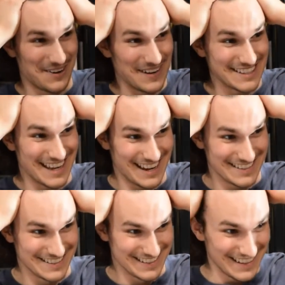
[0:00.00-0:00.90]
Chris
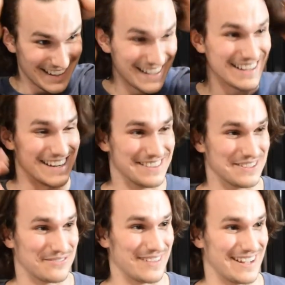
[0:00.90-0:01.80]
Hansen in
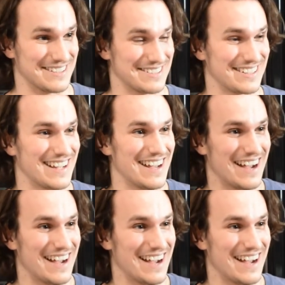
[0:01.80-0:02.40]
the flesh.